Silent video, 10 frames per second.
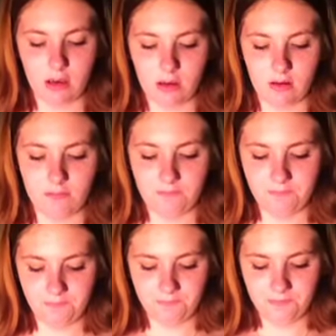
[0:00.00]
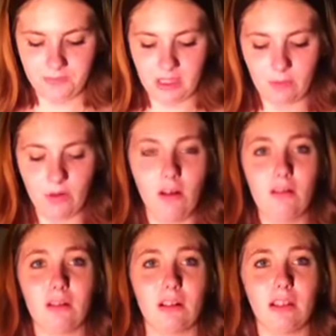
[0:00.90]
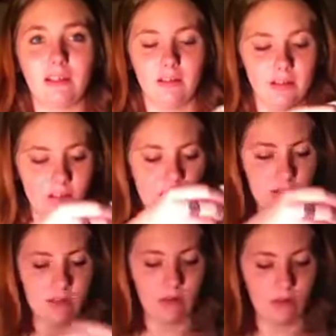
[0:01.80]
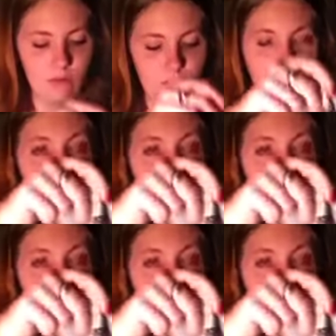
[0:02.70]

Um, they were all on clearance, so